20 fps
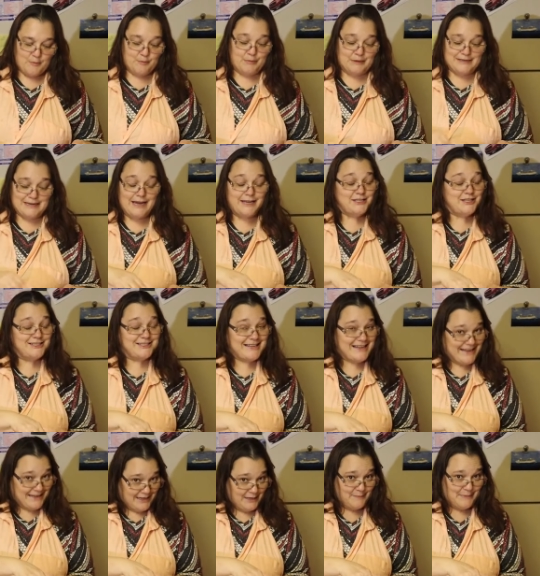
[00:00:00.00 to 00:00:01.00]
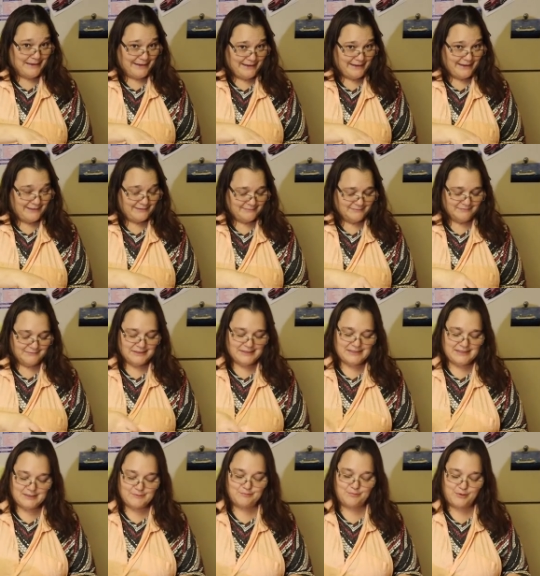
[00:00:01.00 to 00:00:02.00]
but not just any bacon.
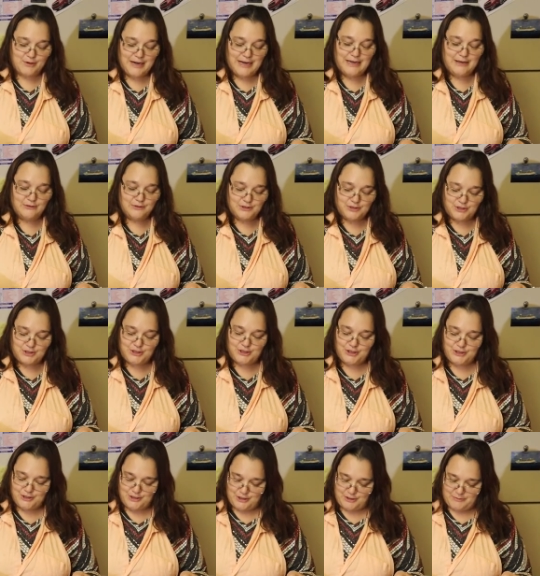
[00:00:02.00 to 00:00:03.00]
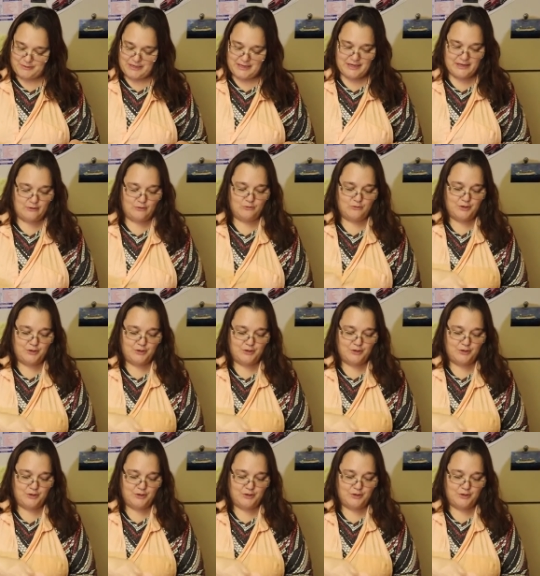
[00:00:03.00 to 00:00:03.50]
This is brown sugar bacon.